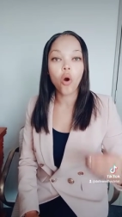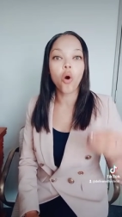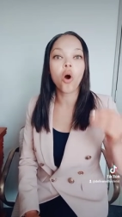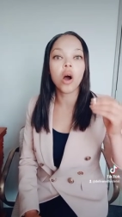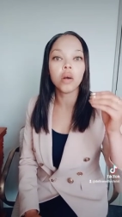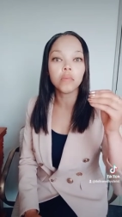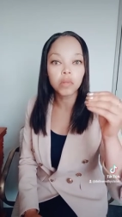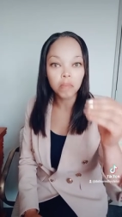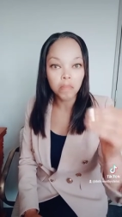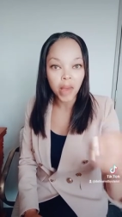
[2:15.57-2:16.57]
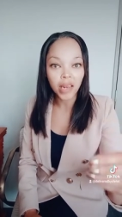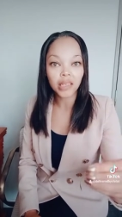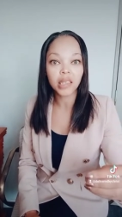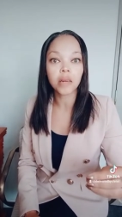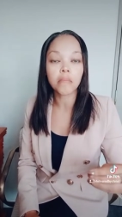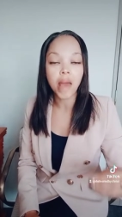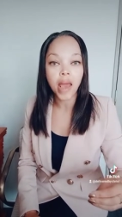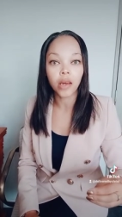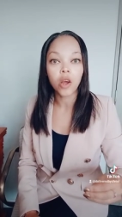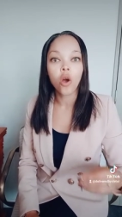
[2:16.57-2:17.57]
or a medicine
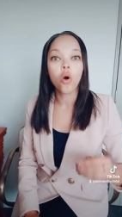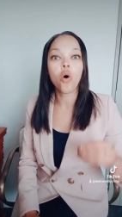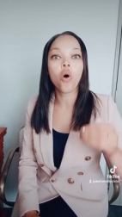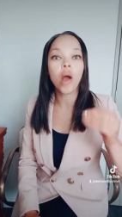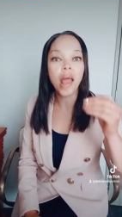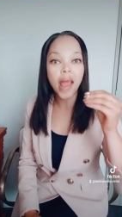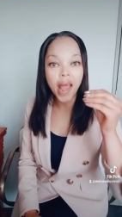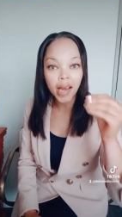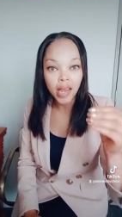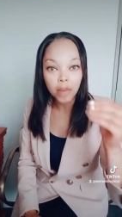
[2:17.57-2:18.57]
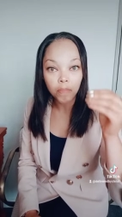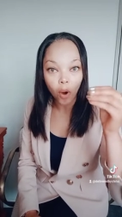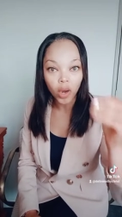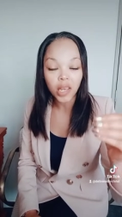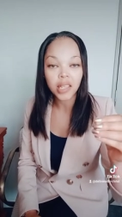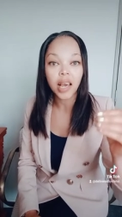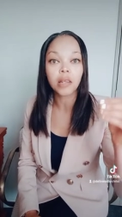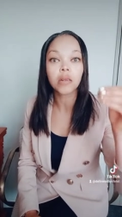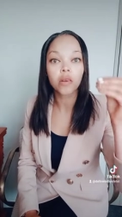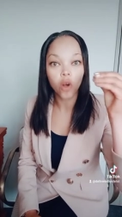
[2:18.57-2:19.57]
man or anybody
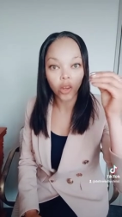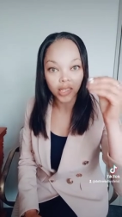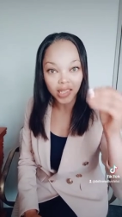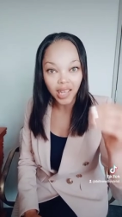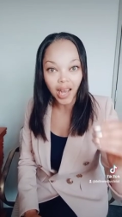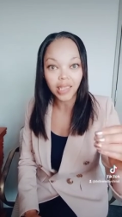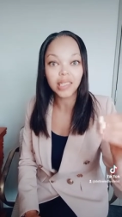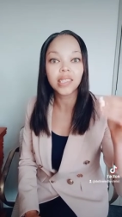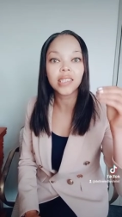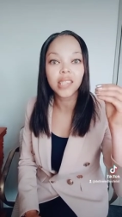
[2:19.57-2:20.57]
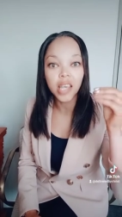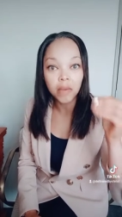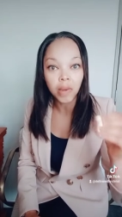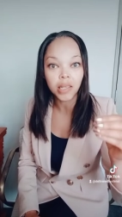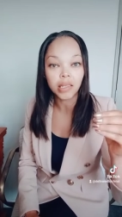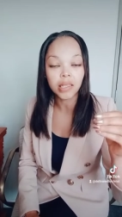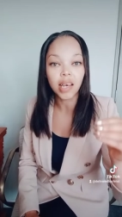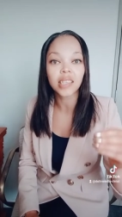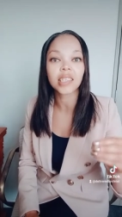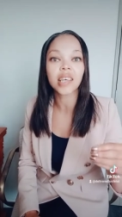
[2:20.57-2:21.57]
that consults demons,
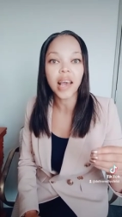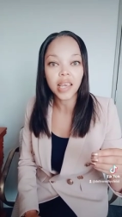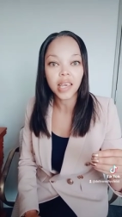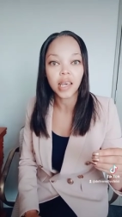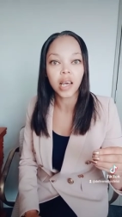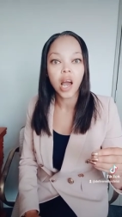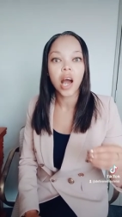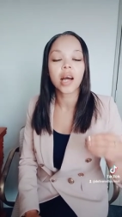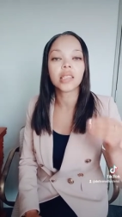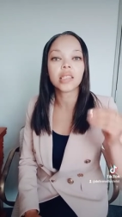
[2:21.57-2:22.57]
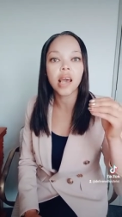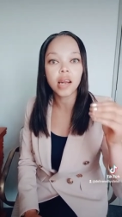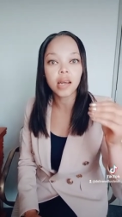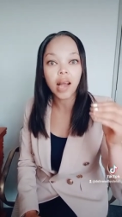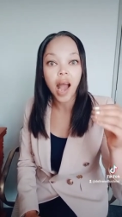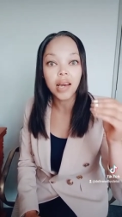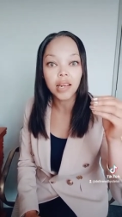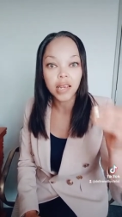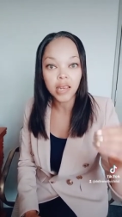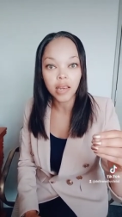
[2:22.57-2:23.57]
a psychic, a tarot card
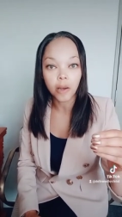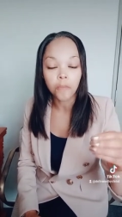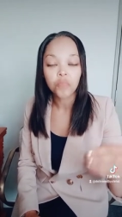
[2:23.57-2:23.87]
reader